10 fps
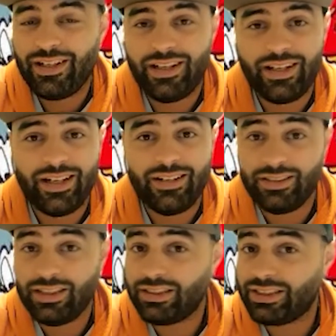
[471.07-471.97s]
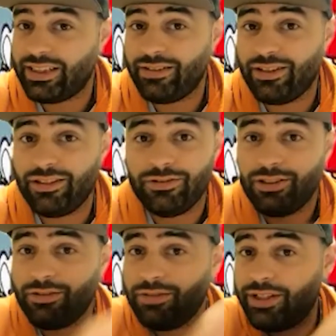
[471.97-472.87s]
And again, it just said,
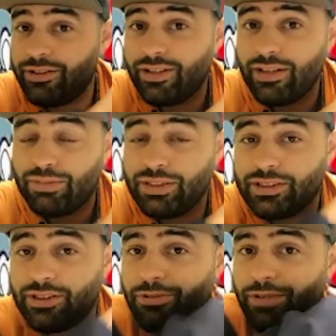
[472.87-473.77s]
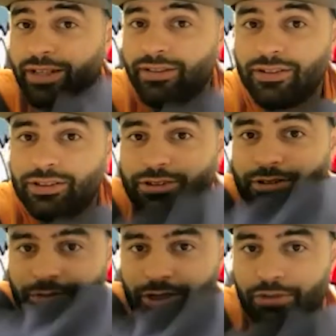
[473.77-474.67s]
no, inner critic, please go away. Just
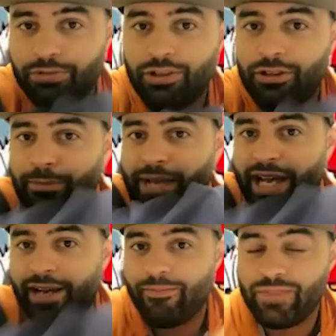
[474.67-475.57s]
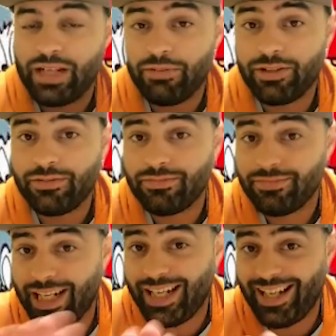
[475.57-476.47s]
go to the back. I'm good.
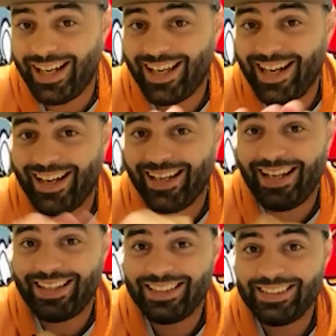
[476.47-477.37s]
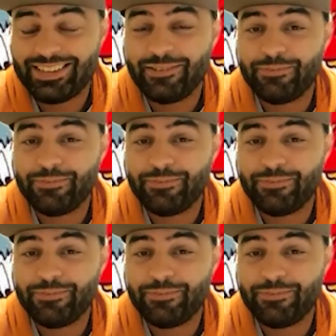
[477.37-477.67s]
I got this.